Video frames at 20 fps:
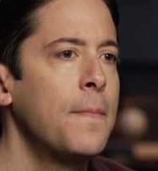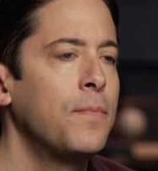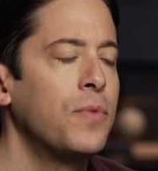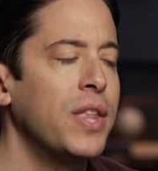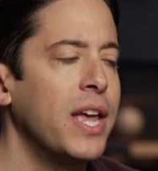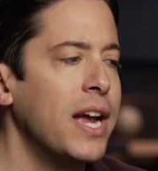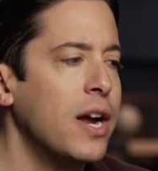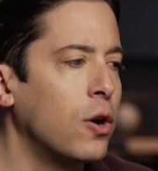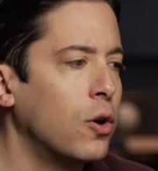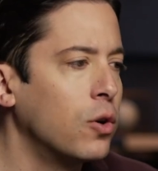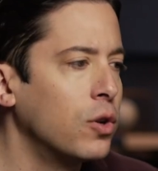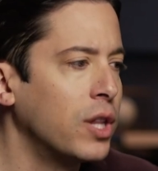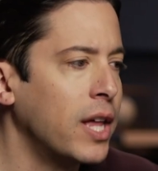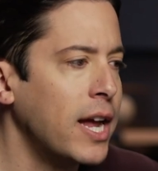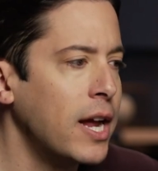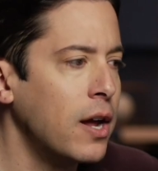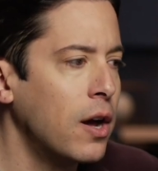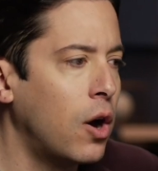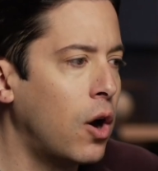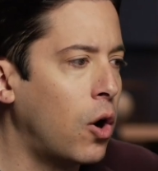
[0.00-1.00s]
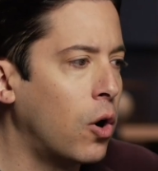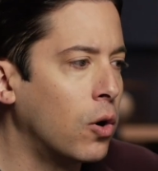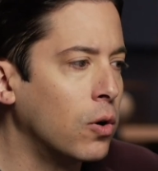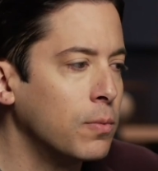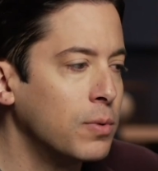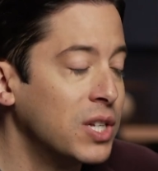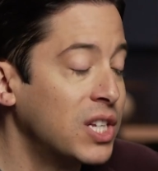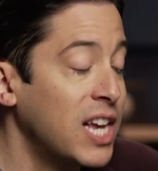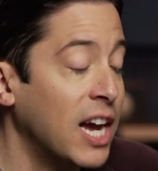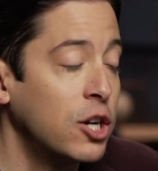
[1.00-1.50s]
They are, they are
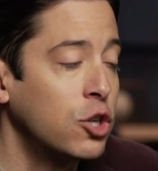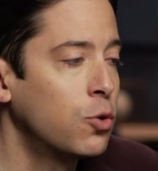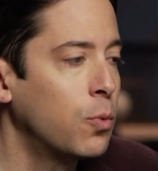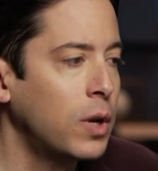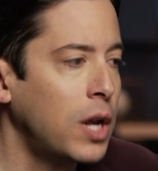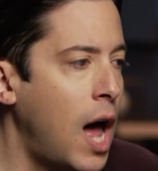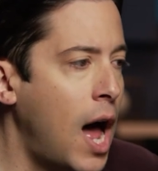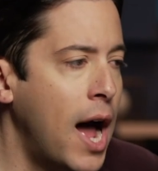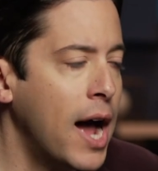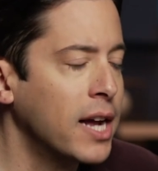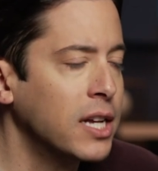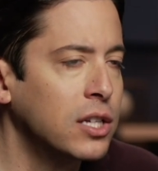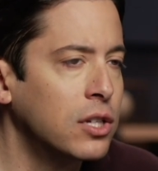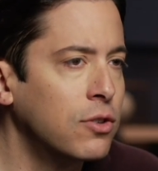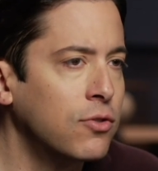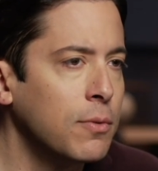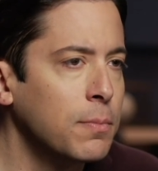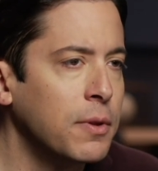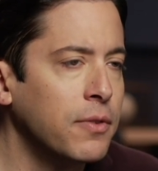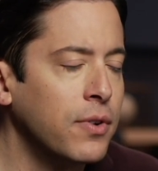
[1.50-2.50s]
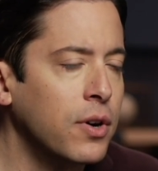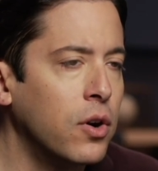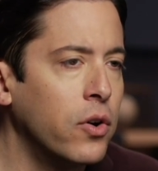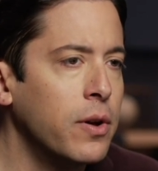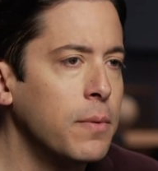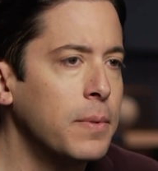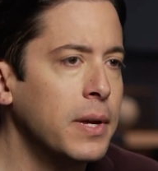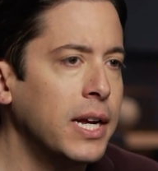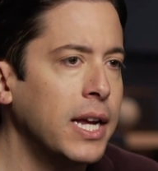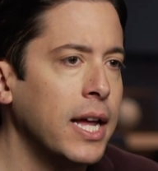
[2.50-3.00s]
sexualized from the very
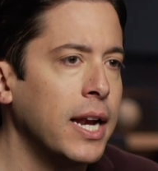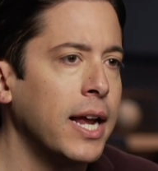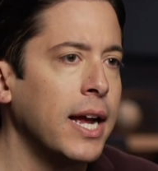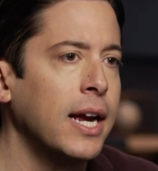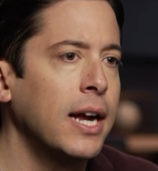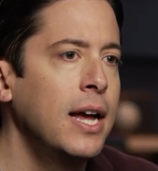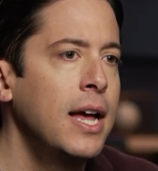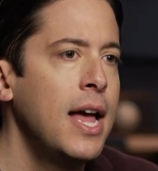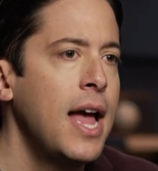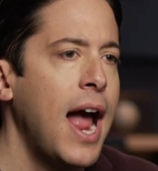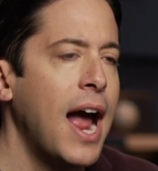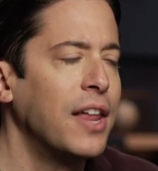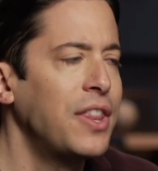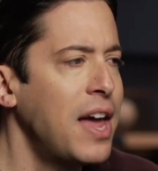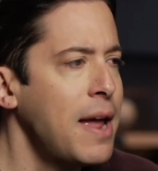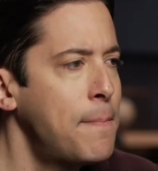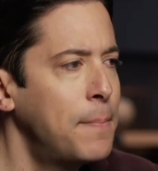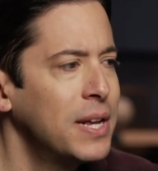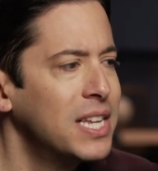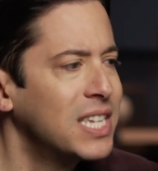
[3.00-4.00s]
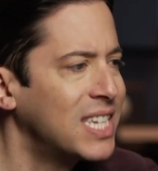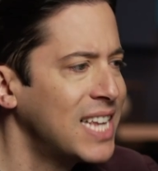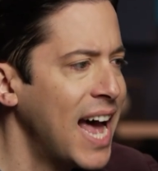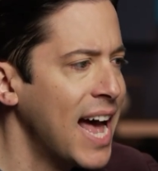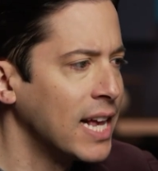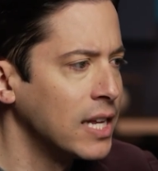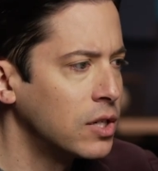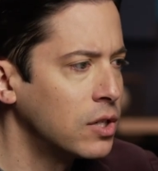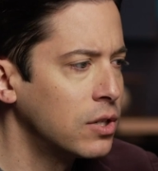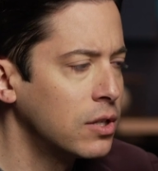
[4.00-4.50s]
beginning, and they
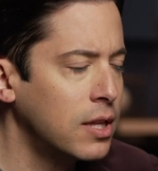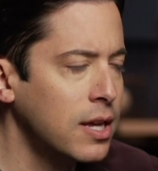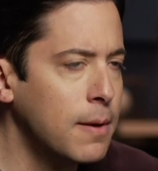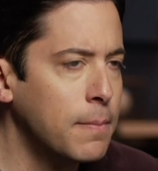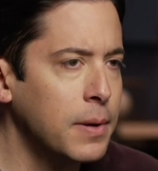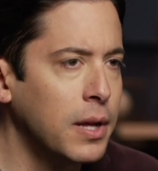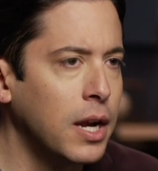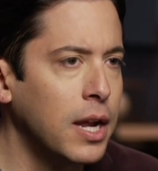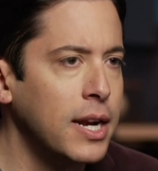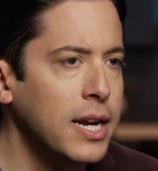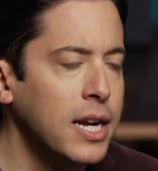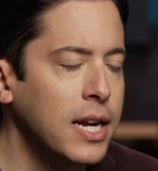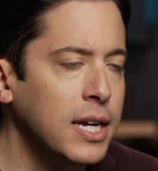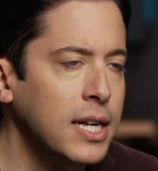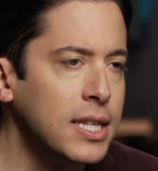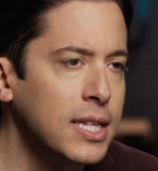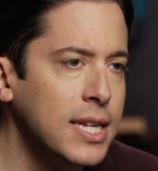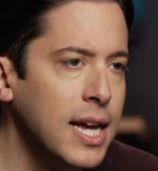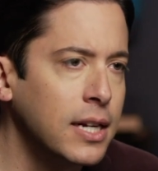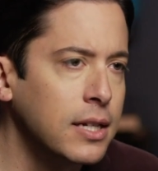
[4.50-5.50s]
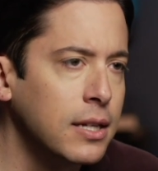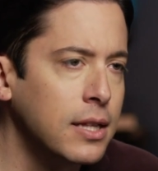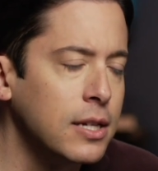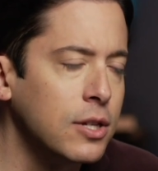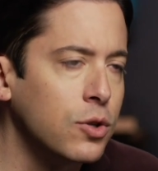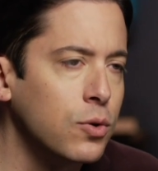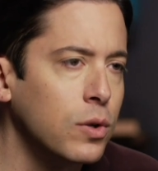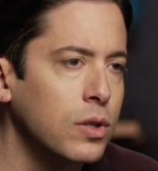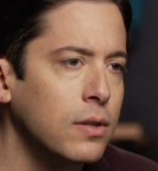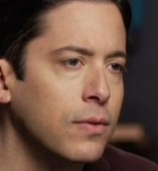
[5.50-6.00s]
possess the ability to consent to these
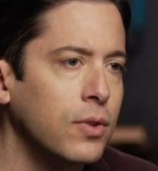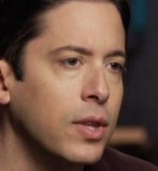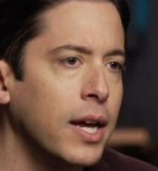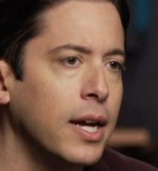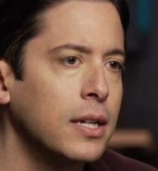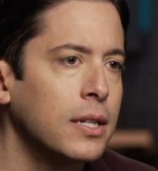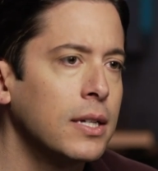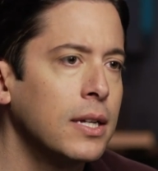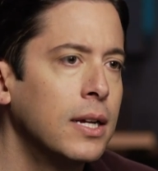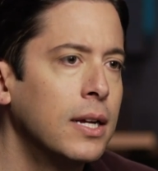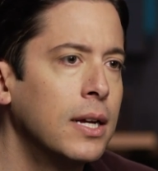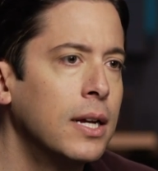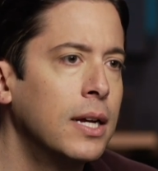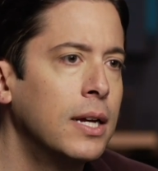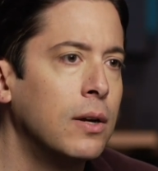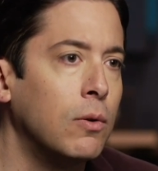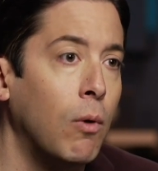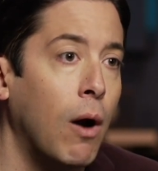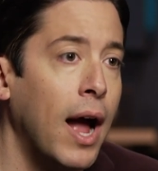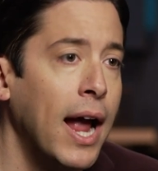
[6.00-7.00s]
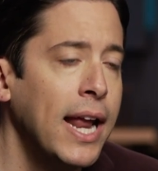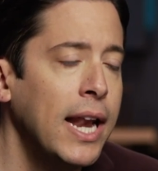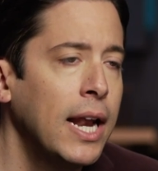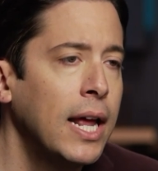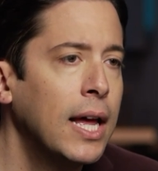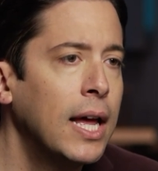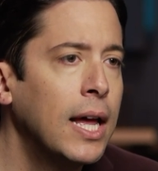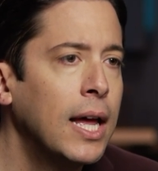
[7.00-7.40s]
sorts of things, right?